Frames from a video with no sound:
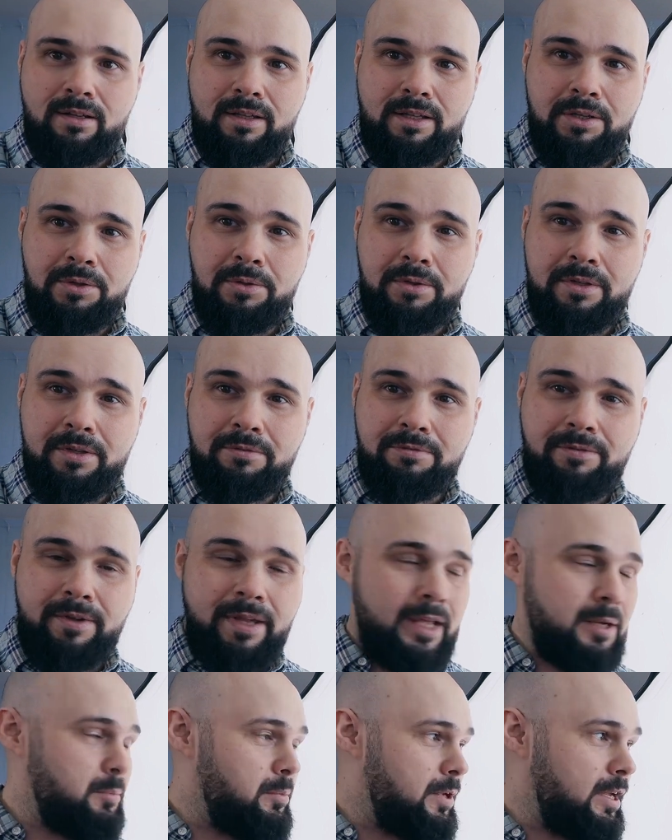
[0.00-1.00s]
can you hear the
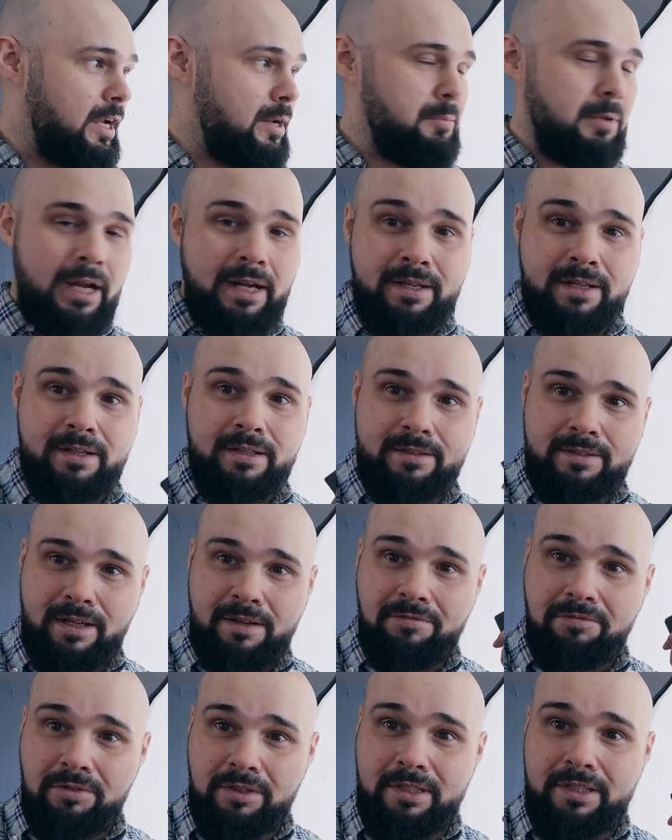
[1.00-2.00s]
fan behind me? I can
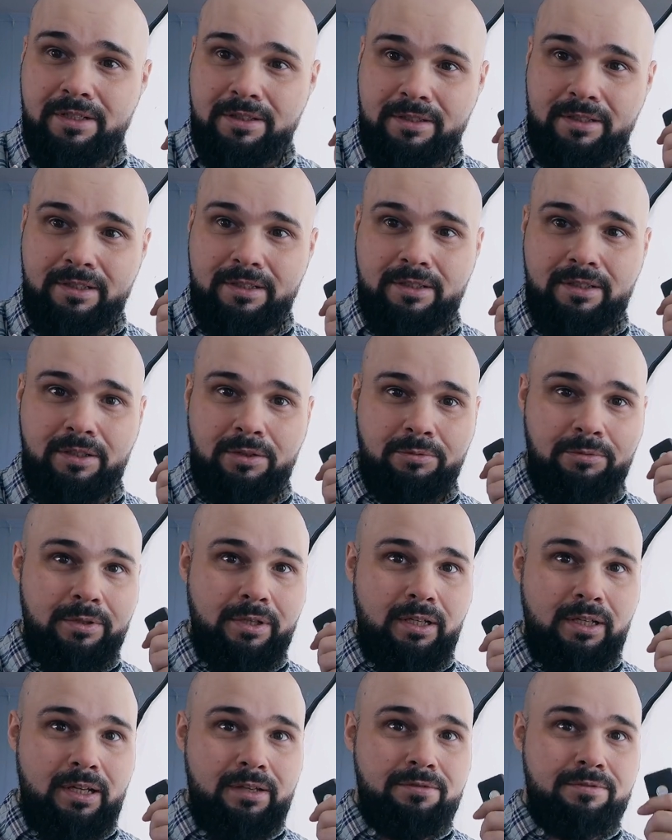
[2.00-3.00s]
definitely hear it in
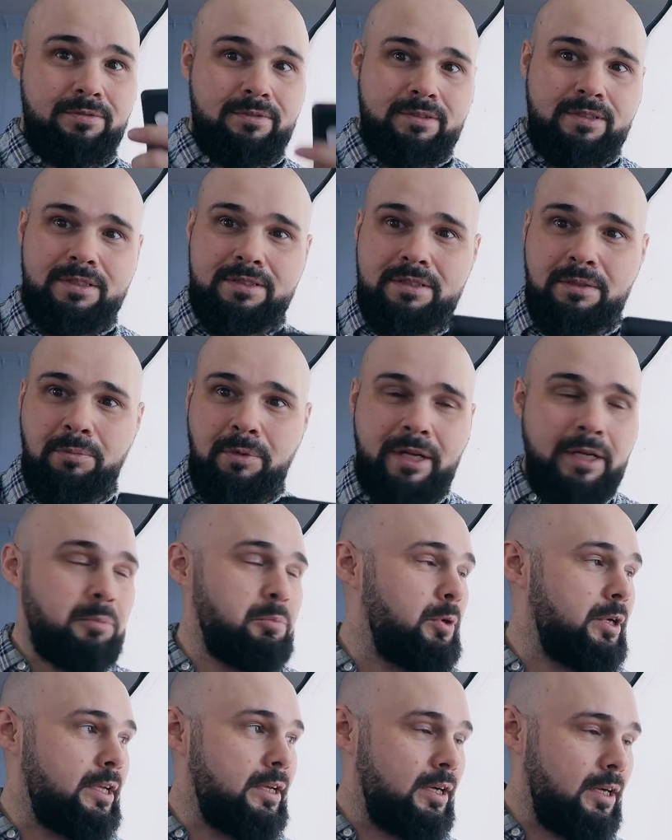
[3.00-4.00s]
real life. Does the mic
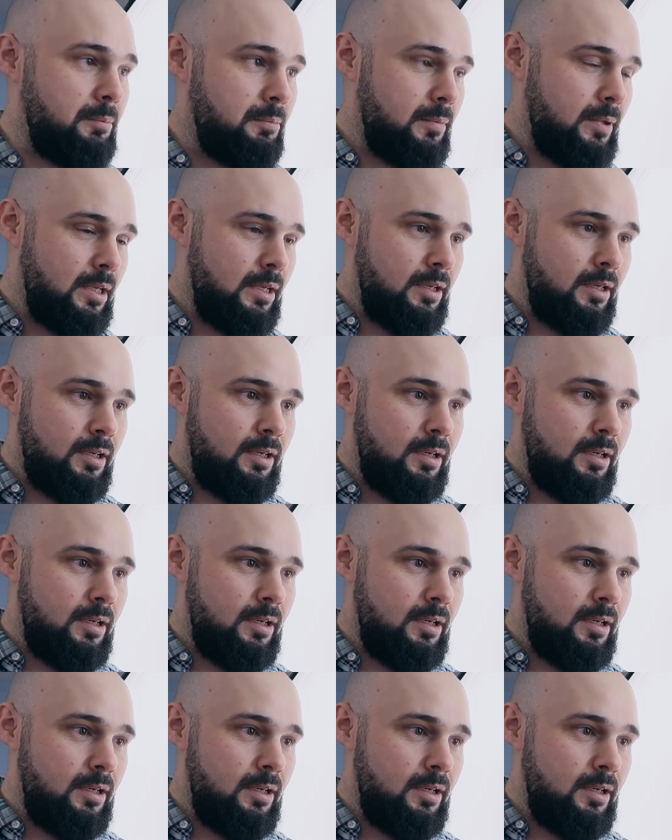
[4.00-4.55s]
pick it up?